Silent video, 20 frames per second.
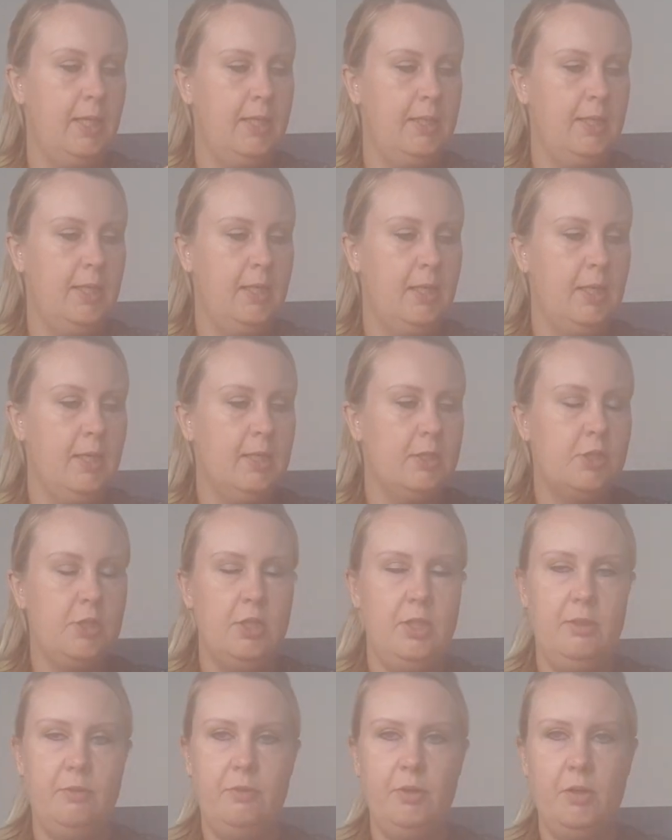and they are
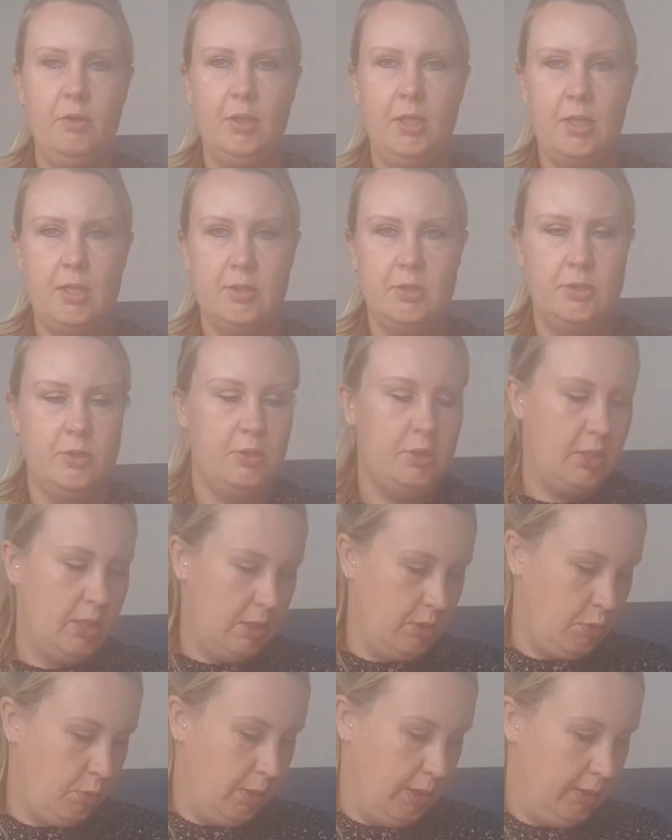actually very nice to
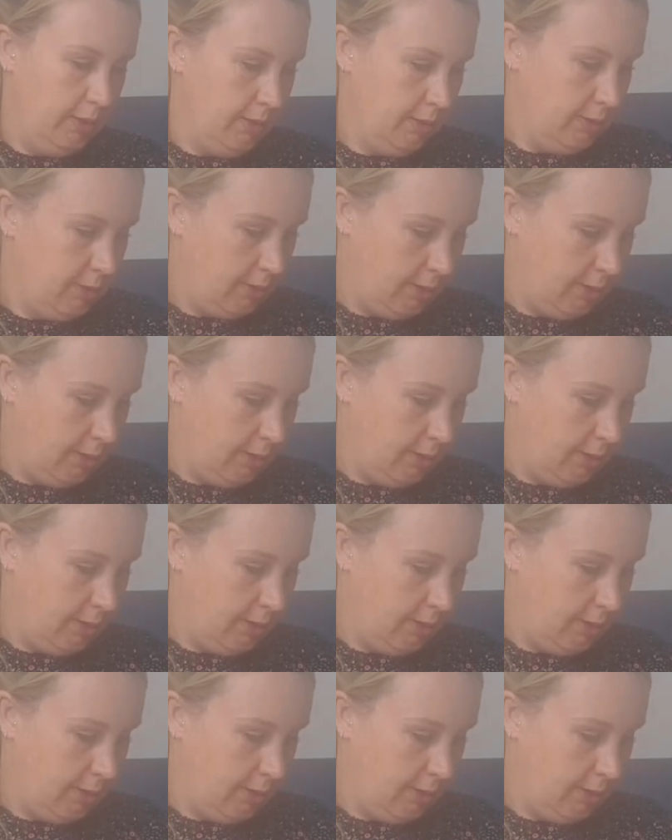stitch with.